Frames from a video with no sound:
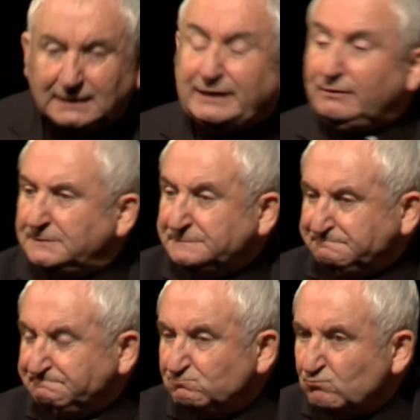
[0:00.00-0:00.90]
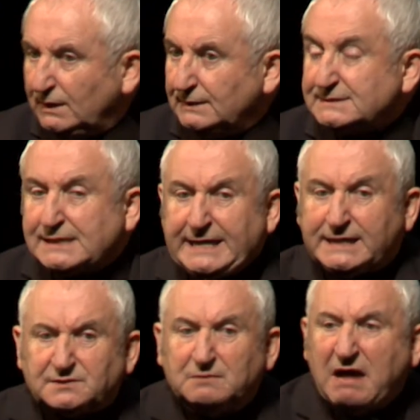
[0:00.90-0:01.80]
Anyway,
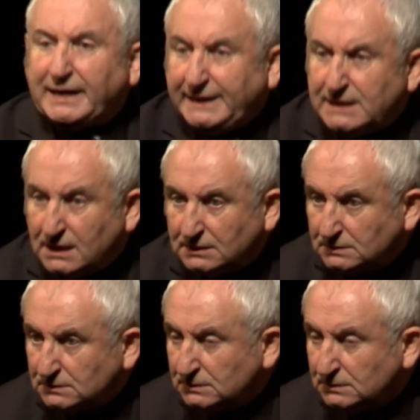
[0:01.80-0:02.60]
take the money,